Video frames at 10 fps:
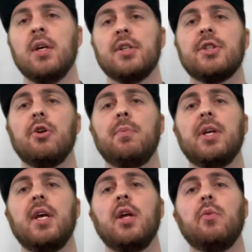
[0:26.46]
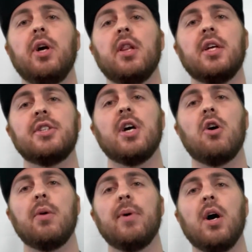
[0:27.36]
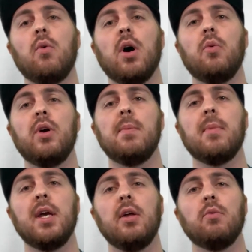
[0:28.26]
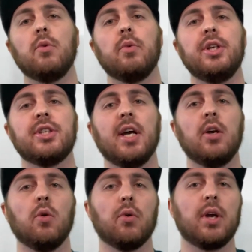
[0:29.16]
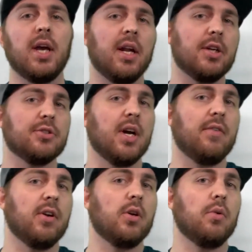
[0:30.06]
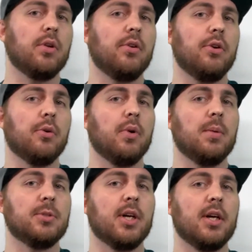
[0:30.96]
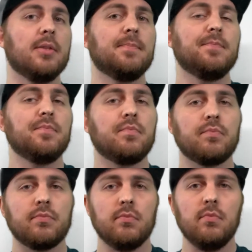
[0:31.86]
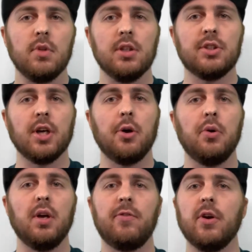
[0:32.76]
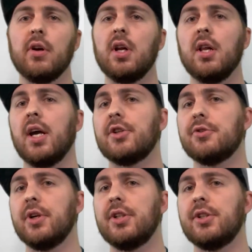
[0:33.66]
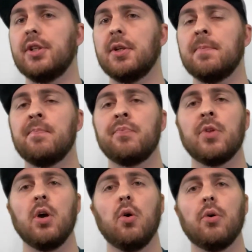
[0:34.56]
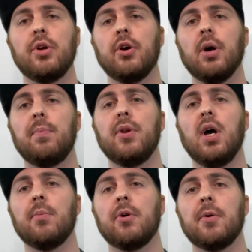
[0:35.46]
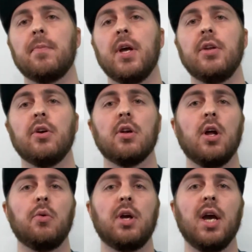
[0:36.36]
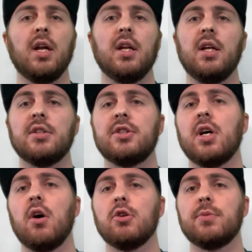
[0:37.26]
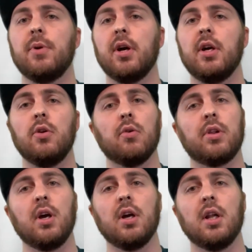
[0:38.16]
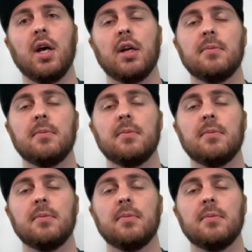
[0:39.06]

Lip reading: So to begin with, let's talk about what we mean when we say organic traffic going to your website. So if you're an electrician or you're a plumber and you're located in Salisbury, North Carolina,